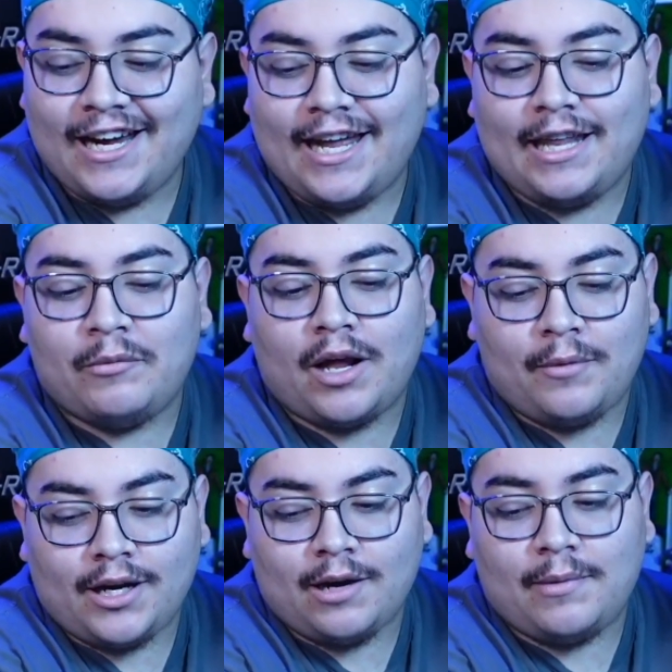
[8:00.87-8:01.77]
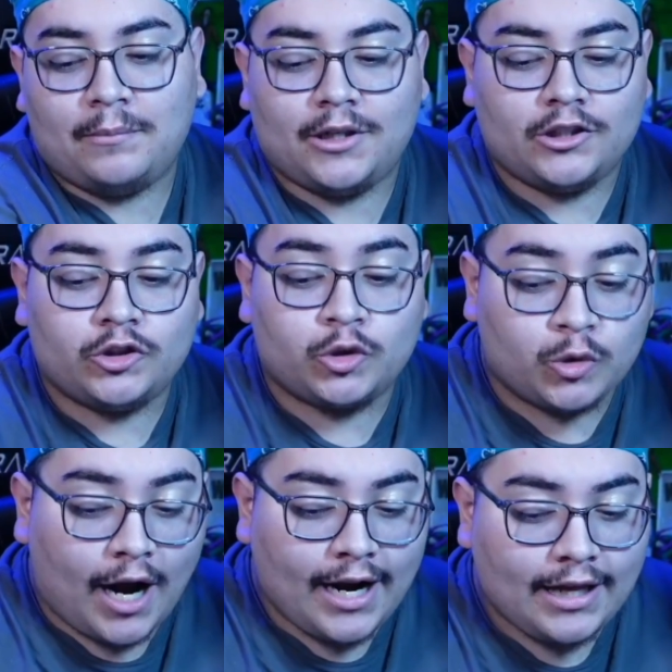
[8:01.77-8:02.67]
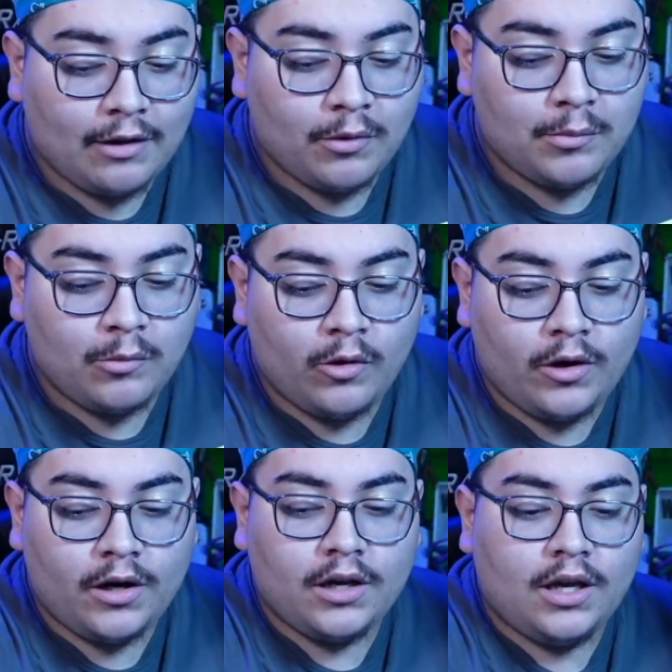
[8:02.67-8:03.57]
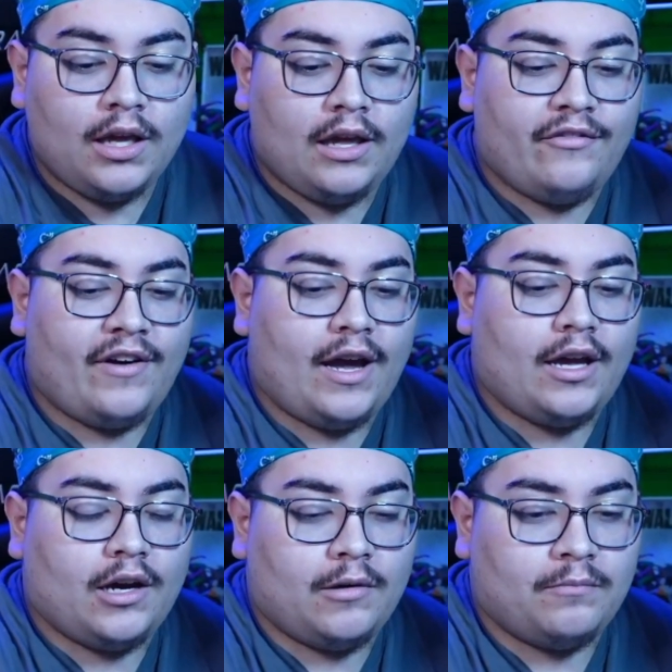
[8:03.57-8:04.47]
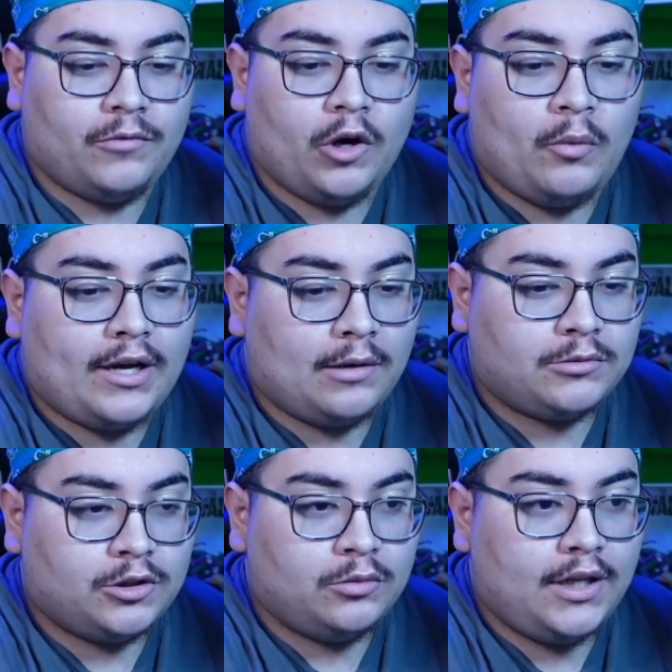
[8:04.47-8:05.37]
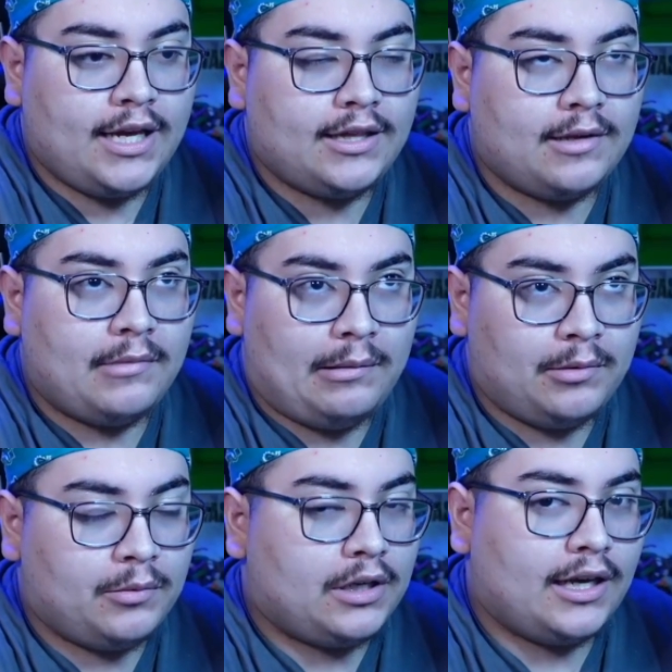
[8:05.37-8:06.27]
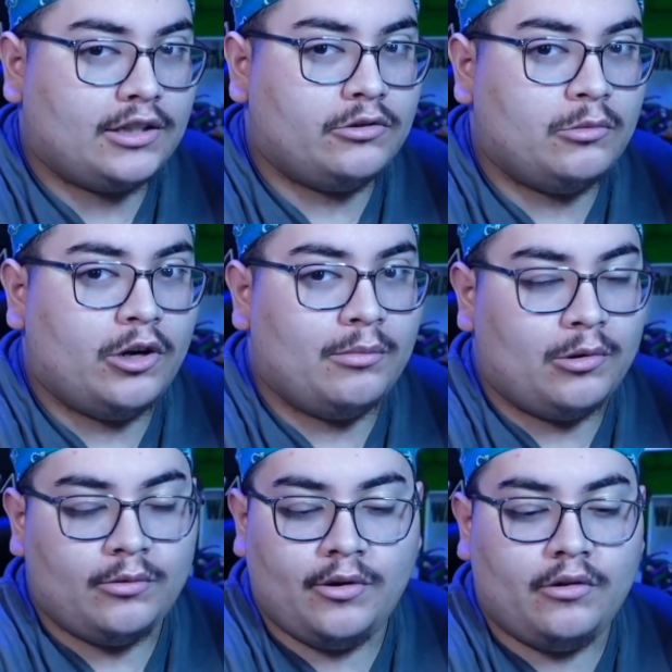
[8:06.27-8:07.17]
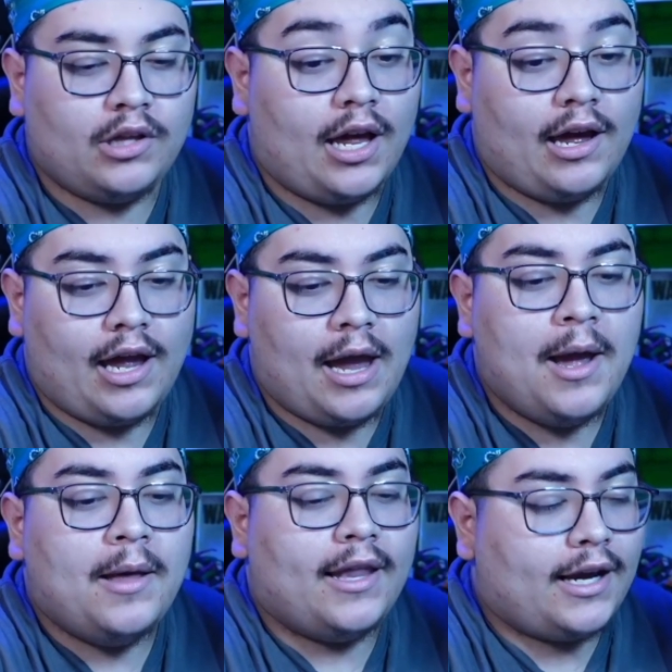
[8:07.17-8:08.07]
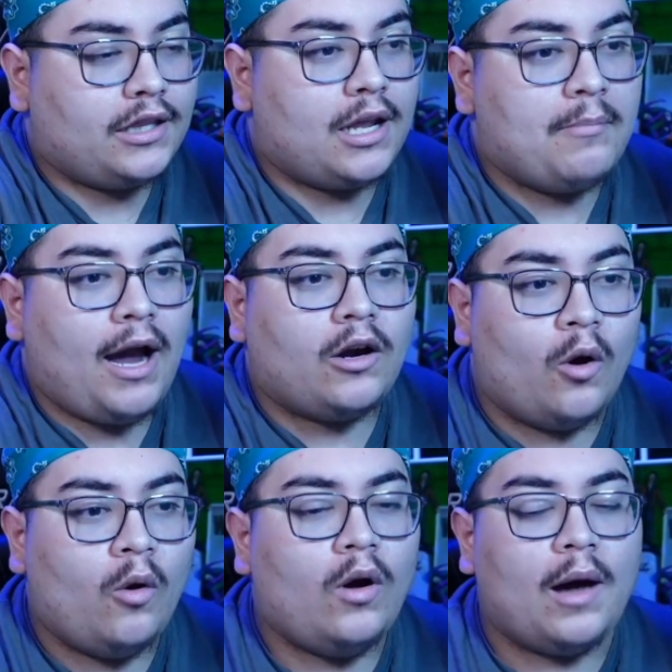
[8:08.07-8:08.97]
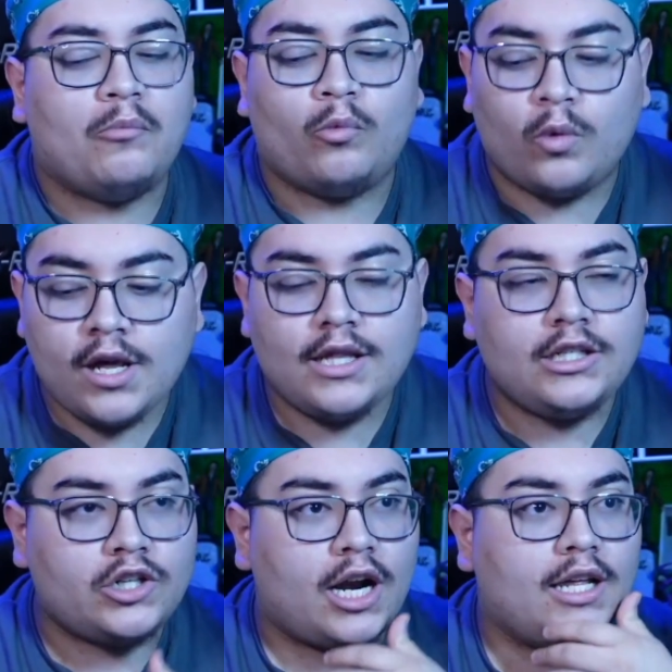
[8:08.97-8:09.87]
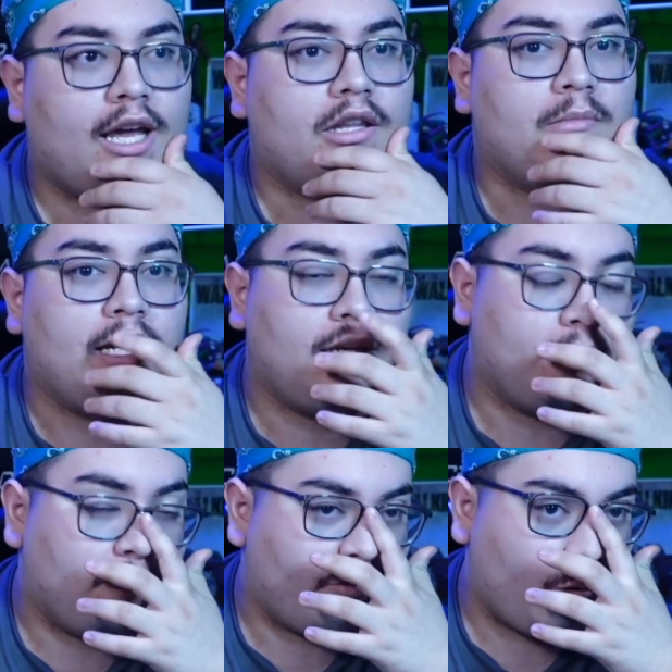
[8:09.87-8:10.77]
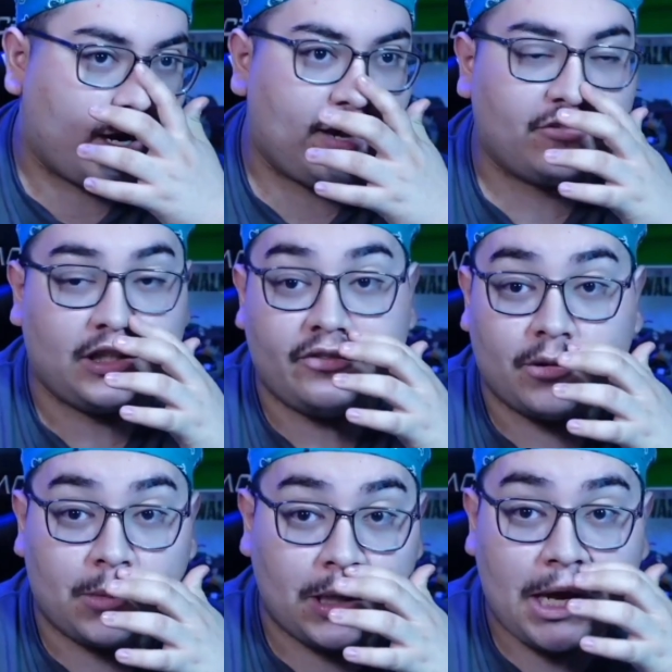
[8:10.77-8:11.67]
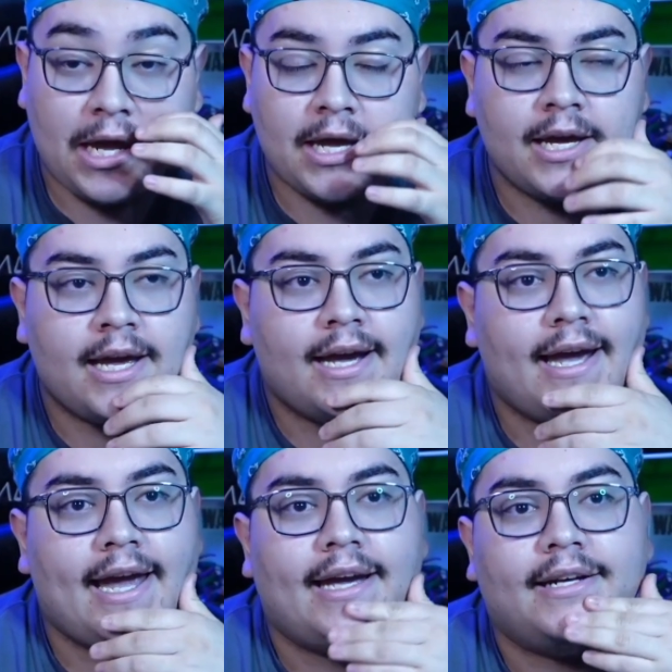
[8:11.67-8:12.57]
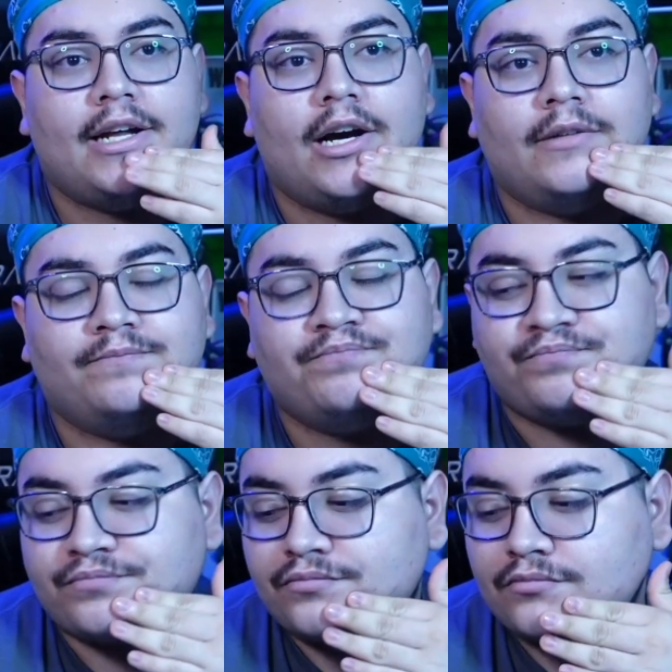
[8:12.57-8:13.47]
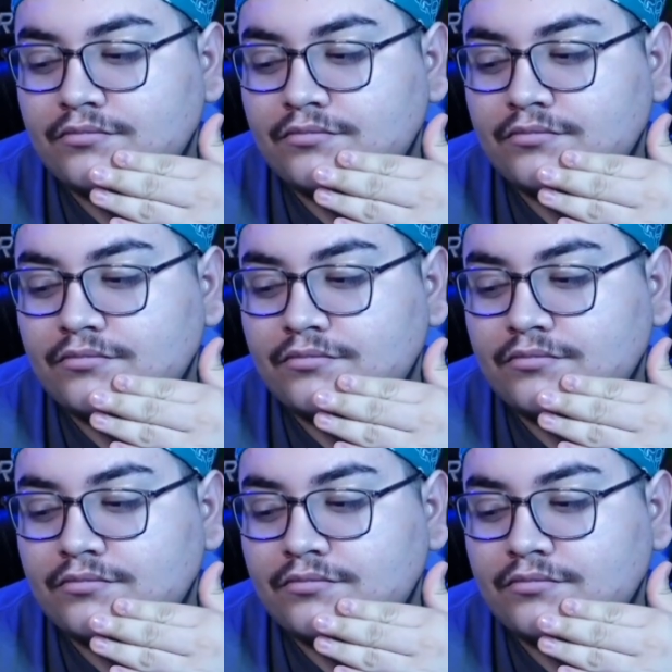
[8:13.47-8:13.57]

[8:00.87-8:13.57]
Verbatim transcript: And then when I wake up, I'm going to try to get one more. If I um, don't wake up too late, then maybe we can get two more, but who knows. I, I Like I said, my goal, I'm really trying to get as many done before I have to leave on Monday. And um,